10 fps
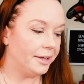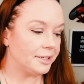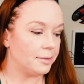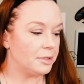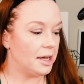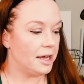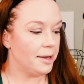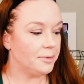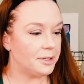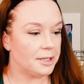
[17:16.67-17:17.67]

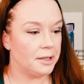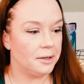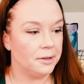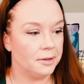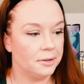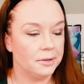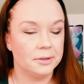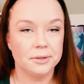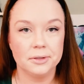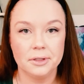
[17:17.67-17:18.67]
Sometimes
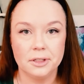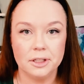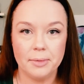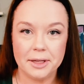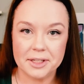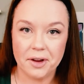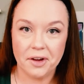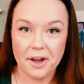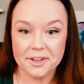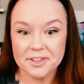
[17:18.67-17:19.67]
the mascara
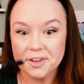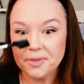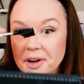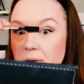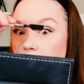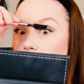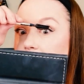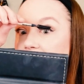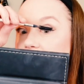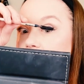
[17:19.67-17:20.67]
gods don't want to cooperate
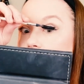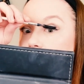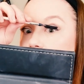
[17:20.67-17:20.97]
with you, which is